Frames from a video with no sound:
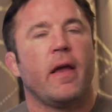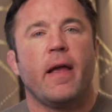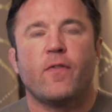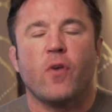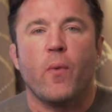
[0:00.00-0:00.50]

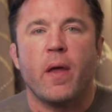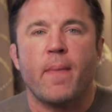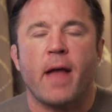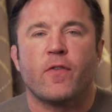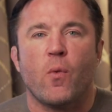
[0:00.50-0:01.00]
It's a
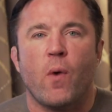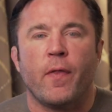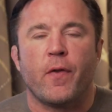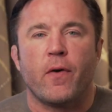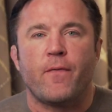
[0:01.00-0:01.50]
rematch at
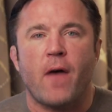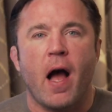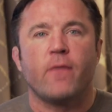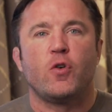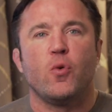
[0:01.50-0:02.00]

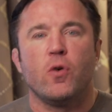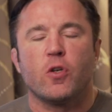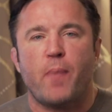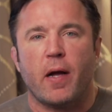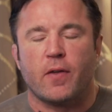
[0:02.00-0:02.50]
135.
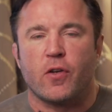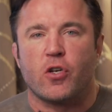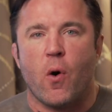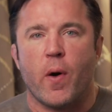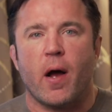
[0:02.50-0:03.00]
Jewel's belt is
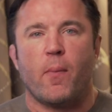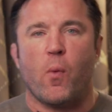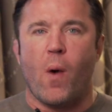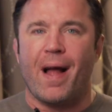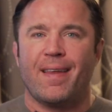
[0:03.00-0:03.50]
going up.
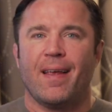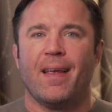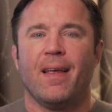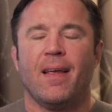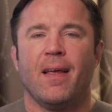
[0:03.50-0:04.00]
What?
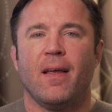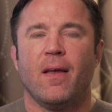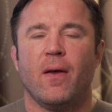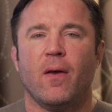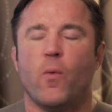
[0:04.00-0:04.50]

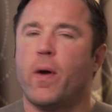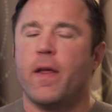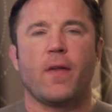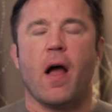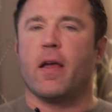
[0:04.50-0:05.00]
What are
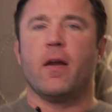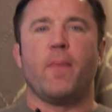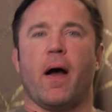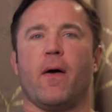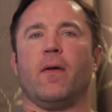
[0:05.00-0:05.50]
you talking
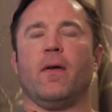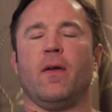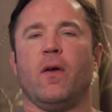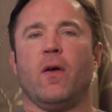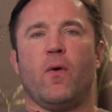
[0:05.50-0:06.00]
about?
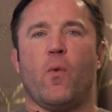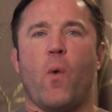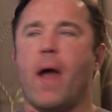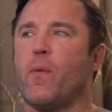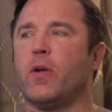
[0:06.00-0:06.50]

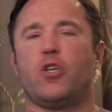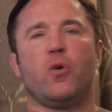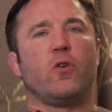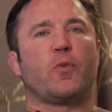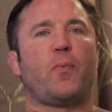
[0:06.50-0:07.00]
Why would
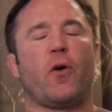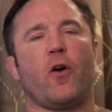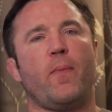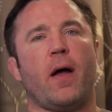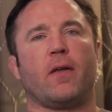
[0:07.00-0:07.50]
Jewel's put
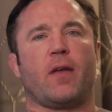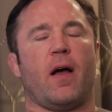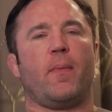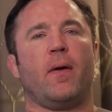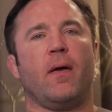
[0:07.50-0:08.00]
her belt
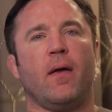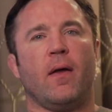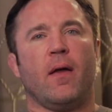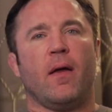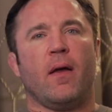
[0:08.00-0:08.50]
up?
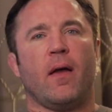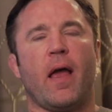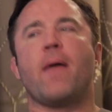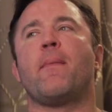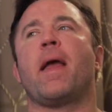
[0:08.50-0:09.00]

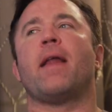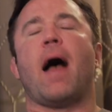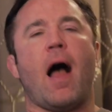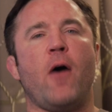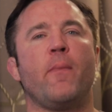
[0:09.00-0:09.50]
Hey,
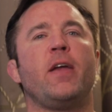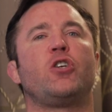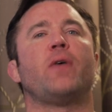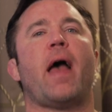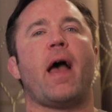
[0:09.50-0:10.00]
Amanda, I'll
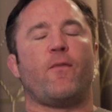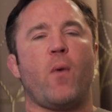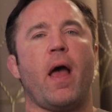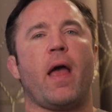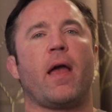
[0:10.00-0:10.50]
meet you
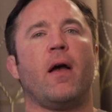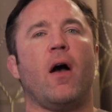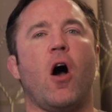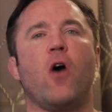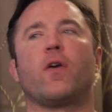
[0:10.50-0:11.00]
halfway.
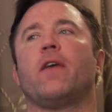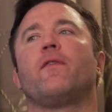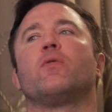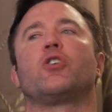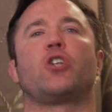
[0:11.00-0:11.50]
I'll
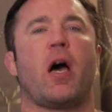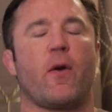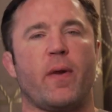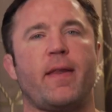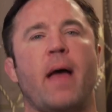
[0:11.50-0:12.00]
give you a shot
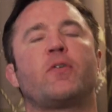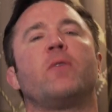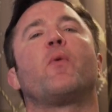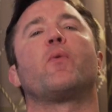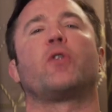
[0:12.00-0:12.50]
at
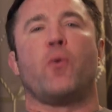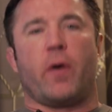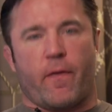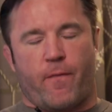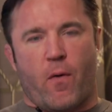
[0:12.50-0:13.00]
redemption, but we're
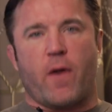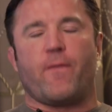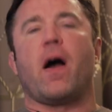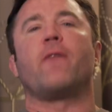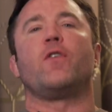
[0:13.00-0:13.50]
doing it at
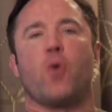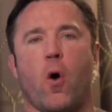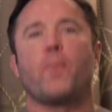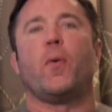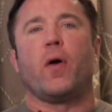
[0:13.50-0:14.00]
45.
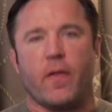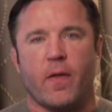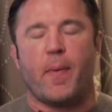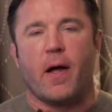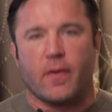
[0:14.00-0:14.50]
You're putting
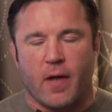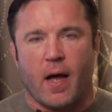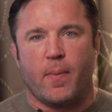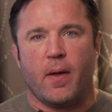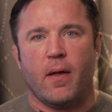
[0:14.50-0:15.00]
the belt
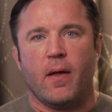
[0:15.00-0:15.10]
up.